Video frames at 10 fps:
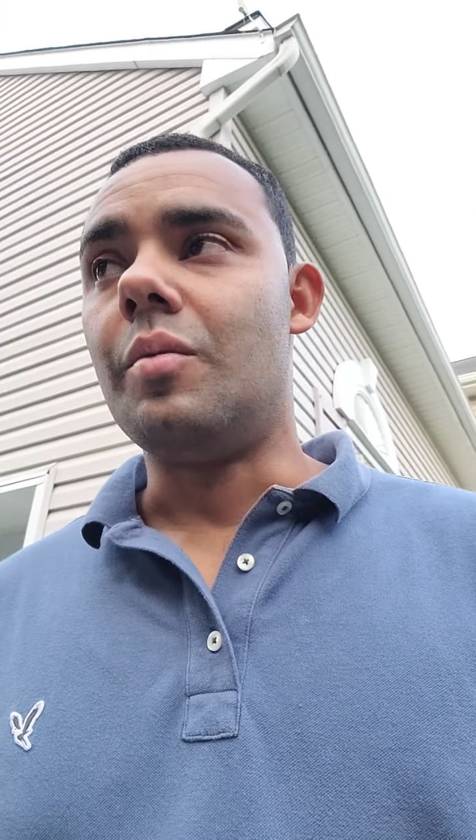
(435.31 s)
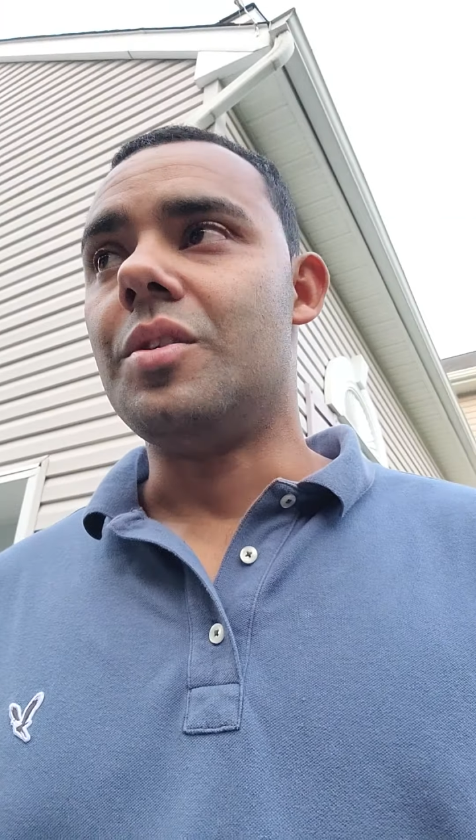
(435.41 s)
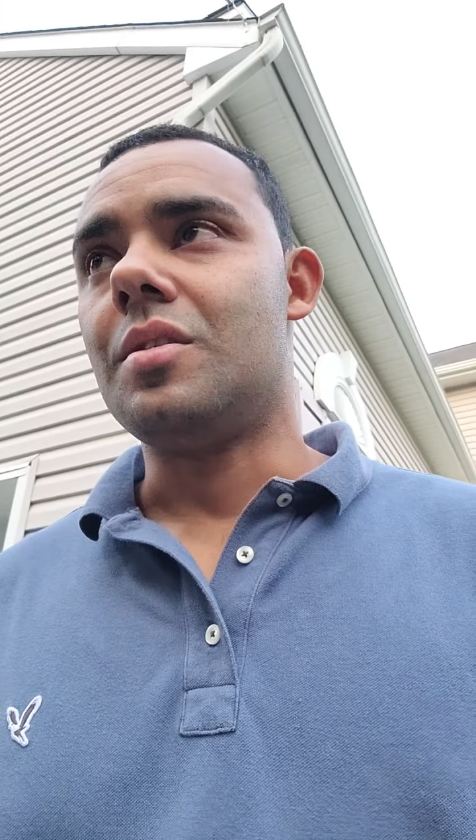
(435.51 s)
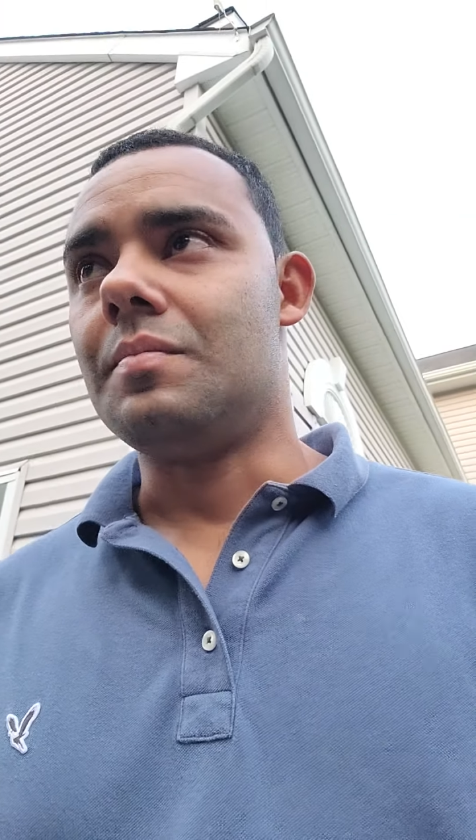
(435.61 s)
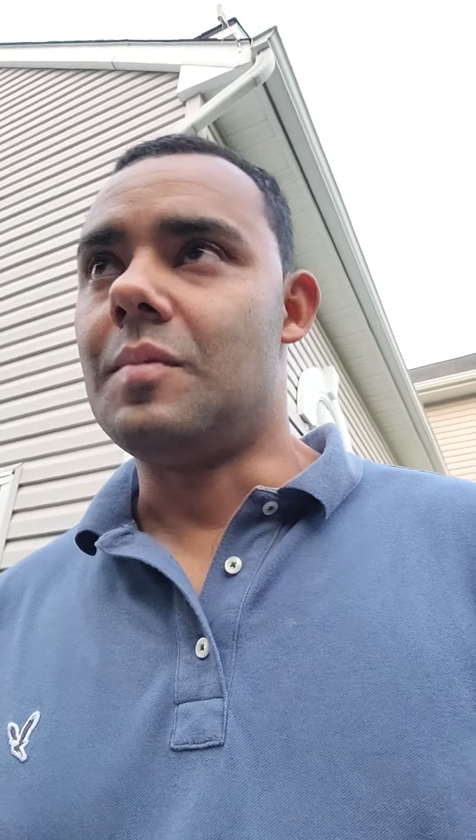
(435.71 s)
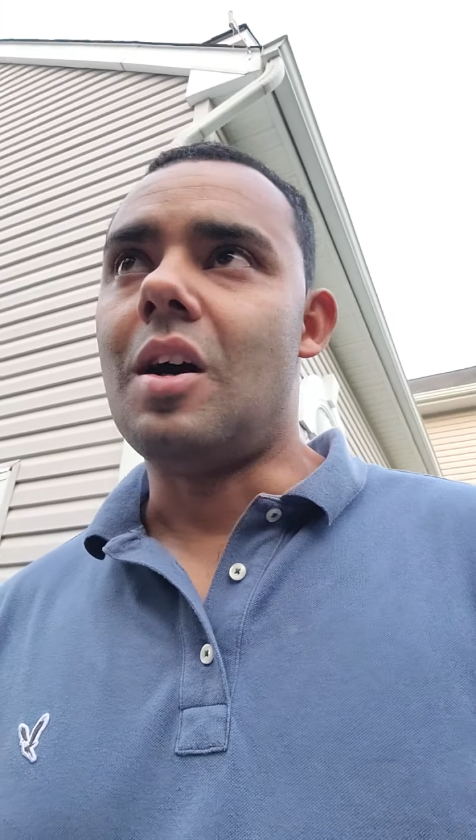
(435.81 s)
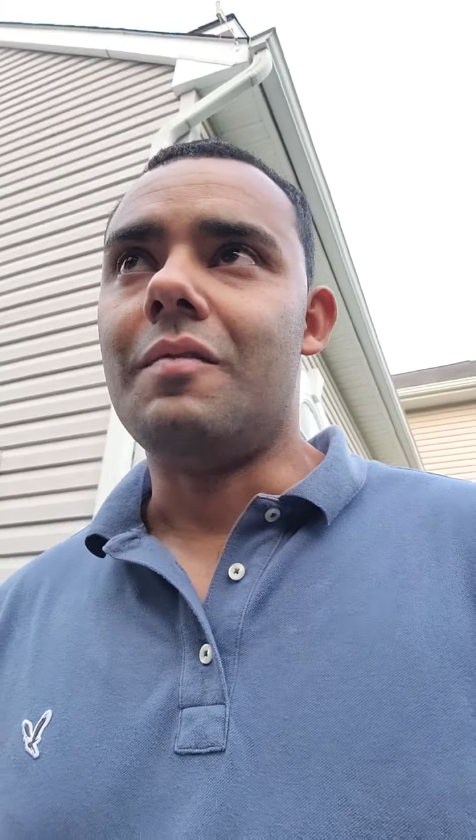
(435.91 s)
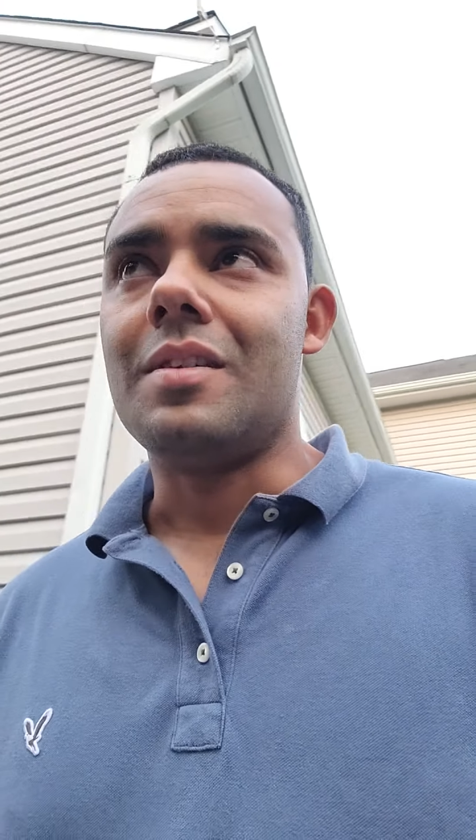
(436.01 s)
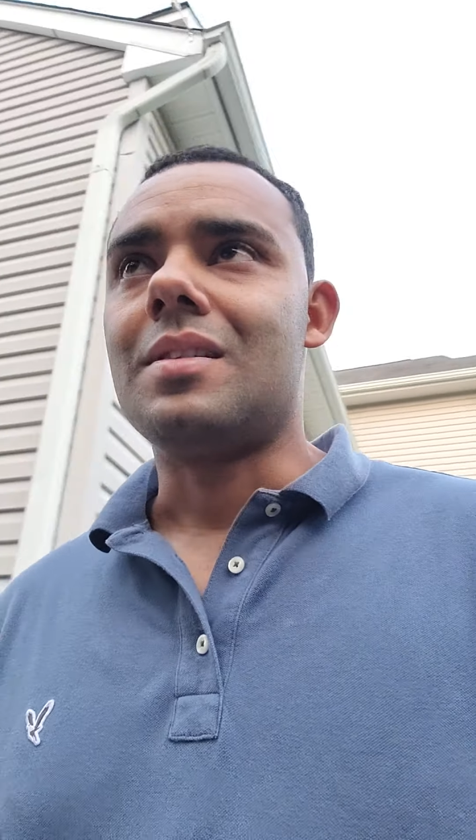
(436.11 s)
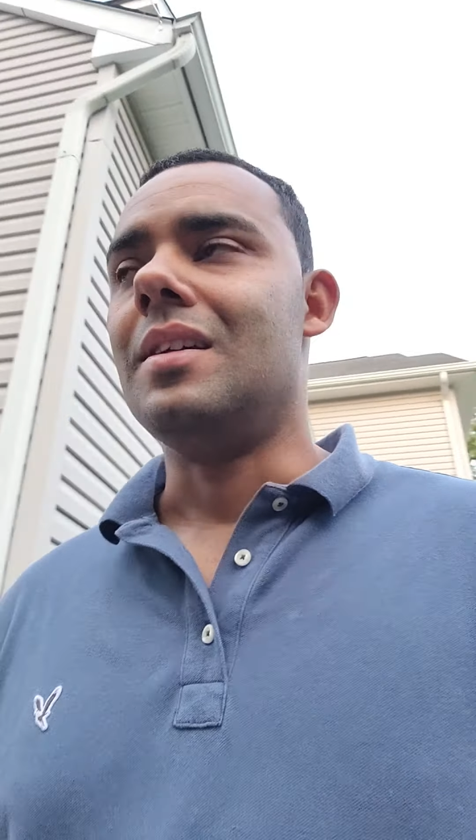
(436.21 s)
which
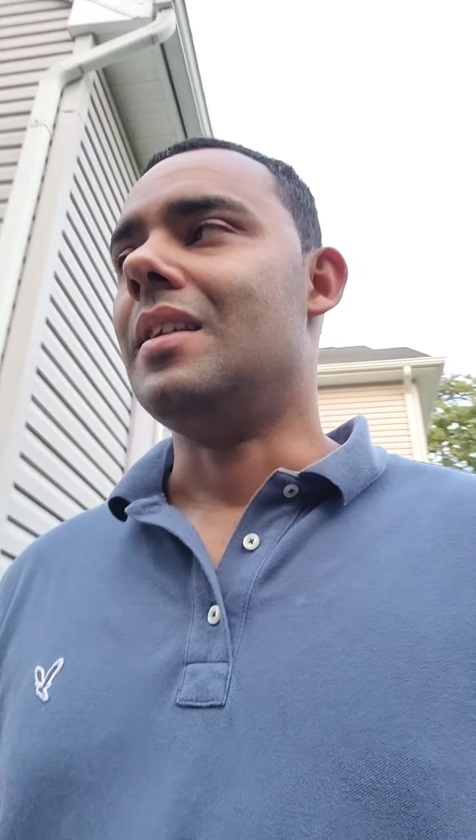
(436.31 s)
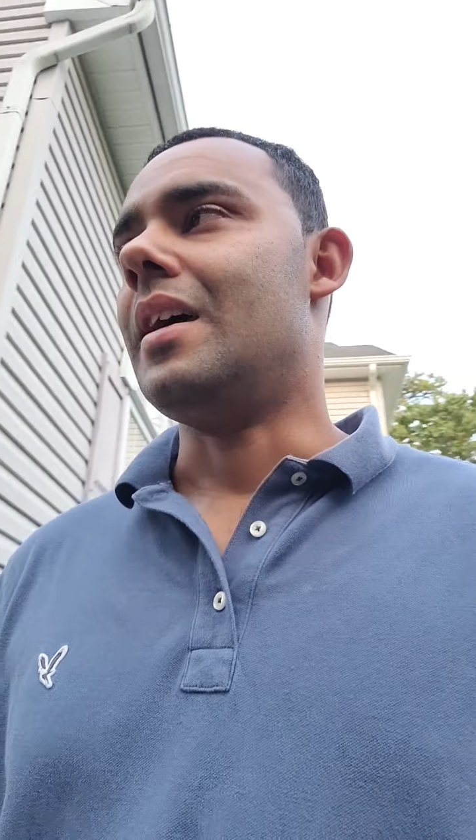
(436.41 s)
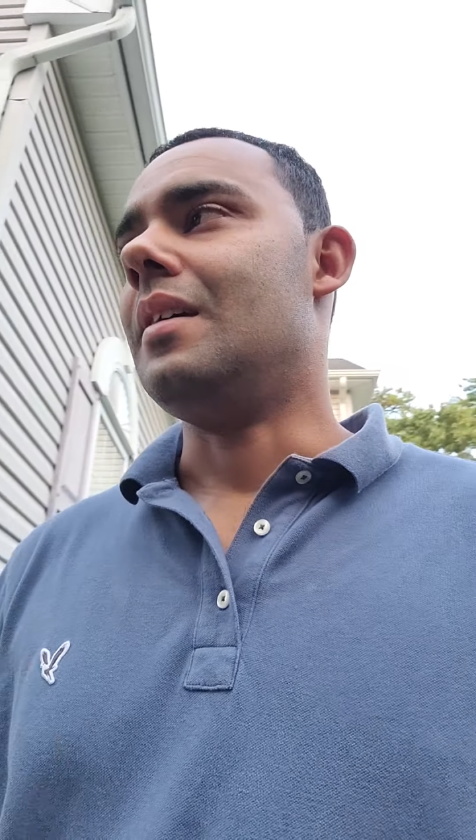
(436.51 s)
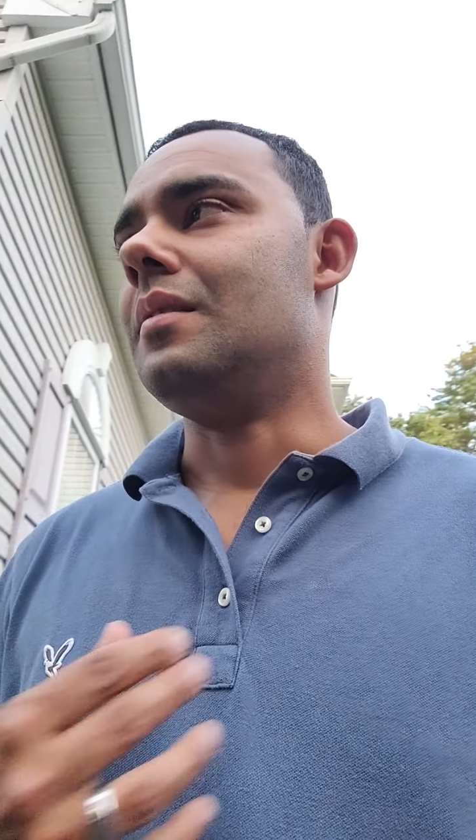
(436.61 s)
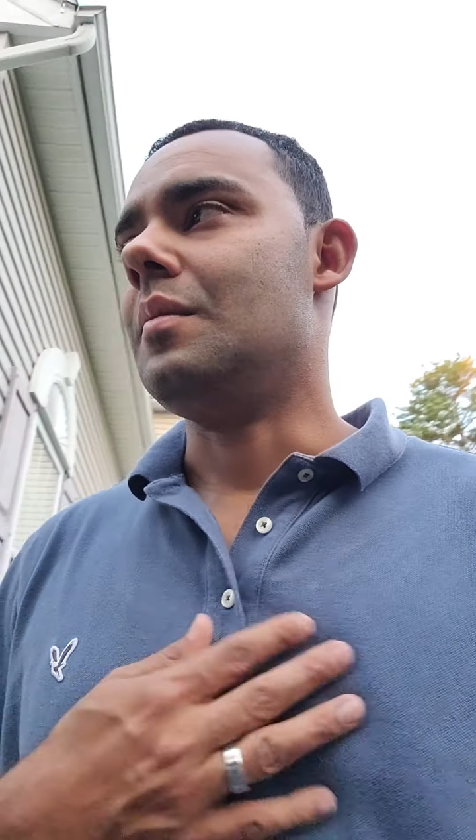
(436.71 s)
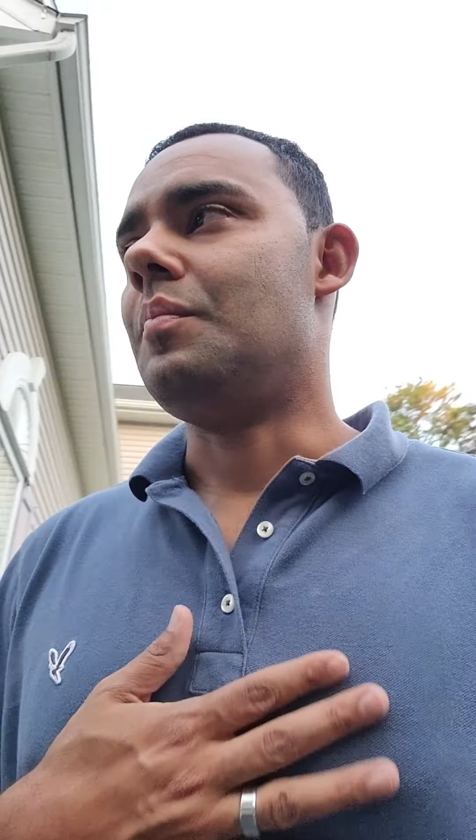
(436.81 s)
obviously they